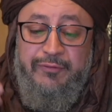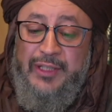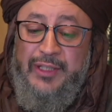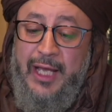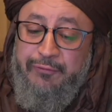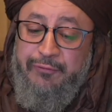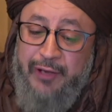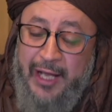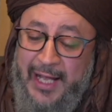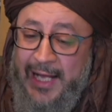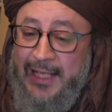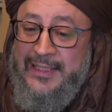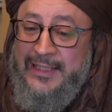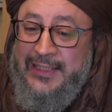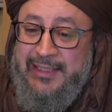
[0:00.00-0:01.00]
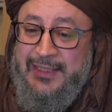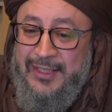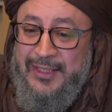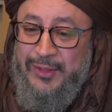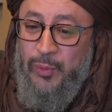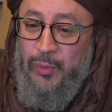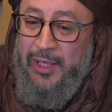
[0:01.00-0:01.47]
fi af'alihi
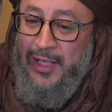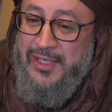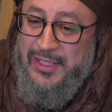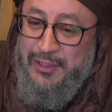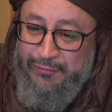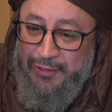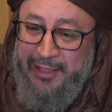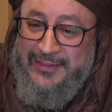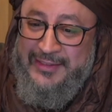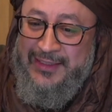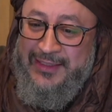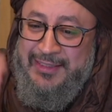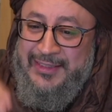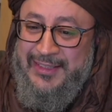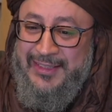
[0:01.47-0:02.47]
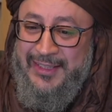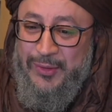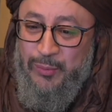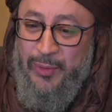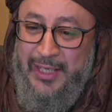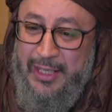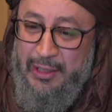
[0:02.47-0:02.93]
wala sifatihi
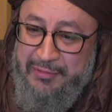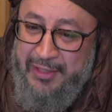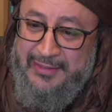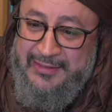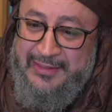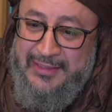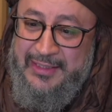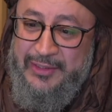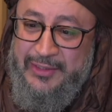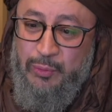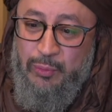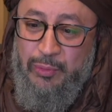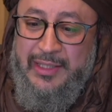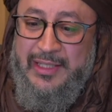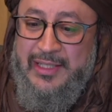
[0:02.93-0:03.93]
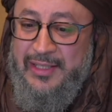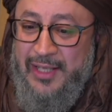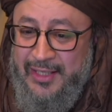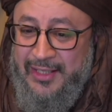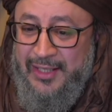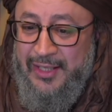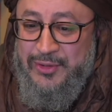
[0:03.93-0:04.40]
wala dhatihi, no one is
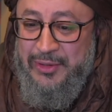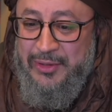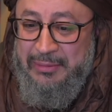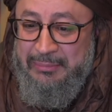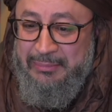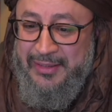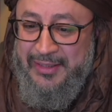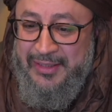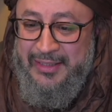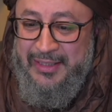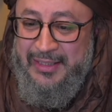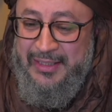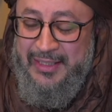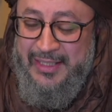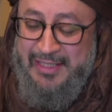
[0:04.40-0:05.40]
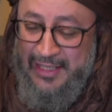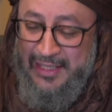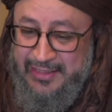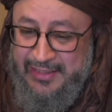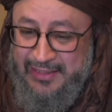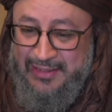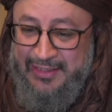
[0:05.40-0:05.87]
like unto him in his
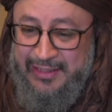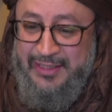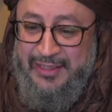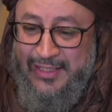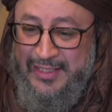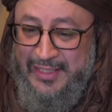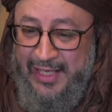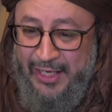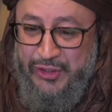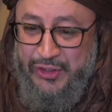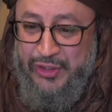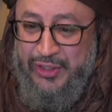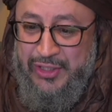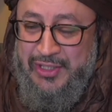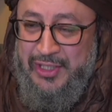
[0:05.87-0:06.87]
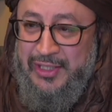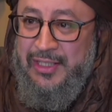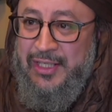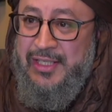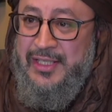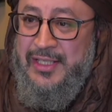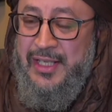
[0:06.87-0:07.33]
entity, in his actions
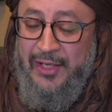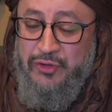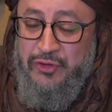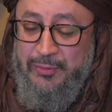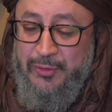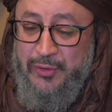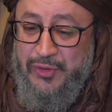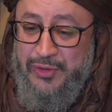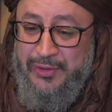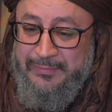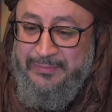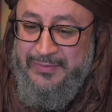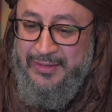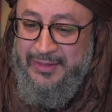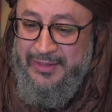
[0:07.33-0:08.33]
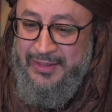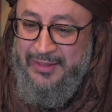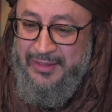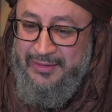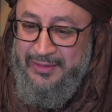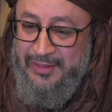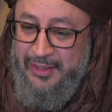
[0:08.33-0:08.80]
and his attributes,
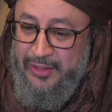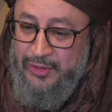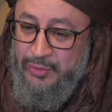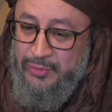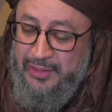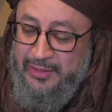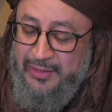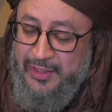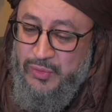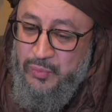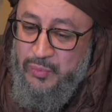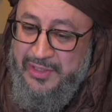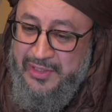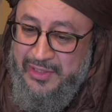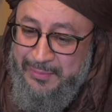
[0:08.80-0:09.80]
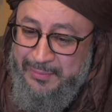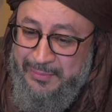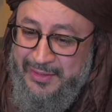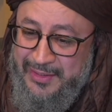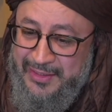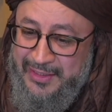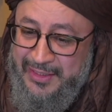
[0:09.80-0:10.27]
then I know that his
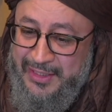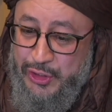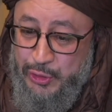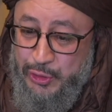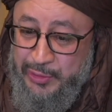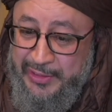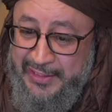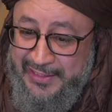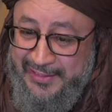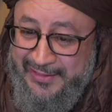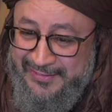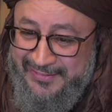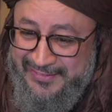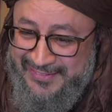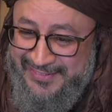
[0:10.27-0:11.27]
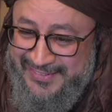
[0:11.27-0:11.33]
wisdom is unique.